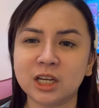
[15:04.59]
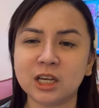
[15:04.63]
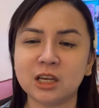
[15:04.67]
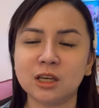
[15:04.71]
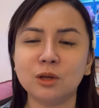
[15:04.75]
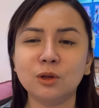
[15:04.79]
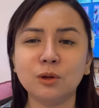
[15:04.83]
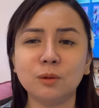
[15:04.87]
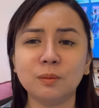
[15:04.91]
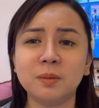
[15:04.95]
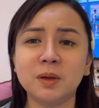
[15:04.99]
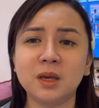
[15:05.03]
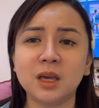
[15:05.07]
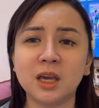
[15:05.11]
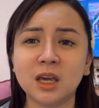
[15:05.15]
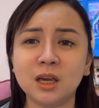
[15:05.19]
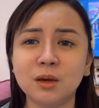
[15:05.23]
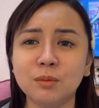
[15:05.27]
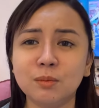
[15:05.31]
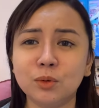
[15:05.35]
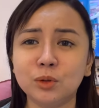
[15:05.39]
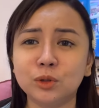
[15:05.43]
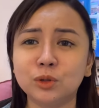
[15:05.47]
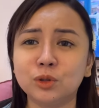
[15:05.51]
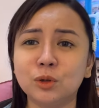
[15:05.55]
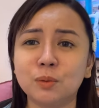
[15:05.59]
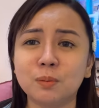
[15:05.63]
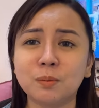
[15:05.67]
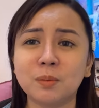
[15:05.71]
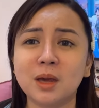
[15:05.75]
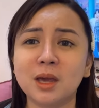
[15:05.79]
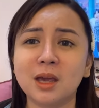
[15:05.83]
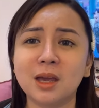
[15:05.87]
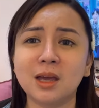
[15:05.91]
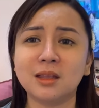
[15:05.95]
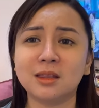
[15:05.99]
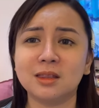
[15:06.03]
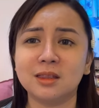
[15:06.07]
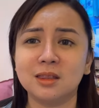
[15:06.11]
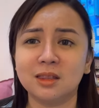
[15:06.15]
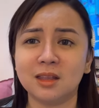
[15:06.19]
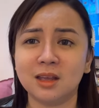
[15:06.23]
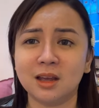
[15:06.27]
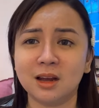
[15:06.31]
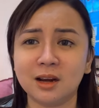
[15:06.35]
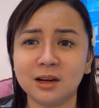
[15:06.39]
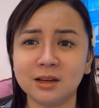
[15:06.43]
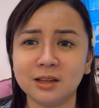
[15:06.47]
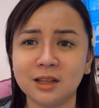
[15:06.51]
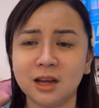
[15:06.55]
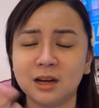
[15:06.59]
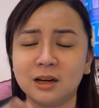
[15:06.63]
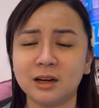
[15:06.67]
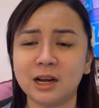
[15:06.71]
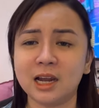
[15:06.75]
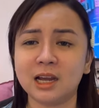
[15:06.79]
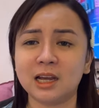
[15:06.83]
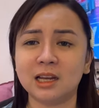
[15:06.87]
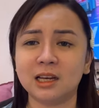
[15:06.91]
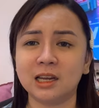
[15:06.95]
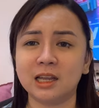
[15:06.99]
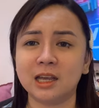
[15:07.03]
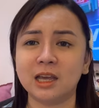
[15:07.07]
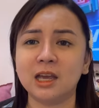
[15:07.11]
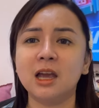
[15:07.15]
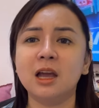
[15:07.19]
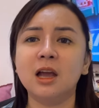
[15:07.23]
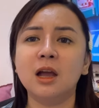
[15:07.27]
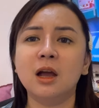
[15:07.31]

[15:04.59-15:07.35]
you'll be able to pay it there directly.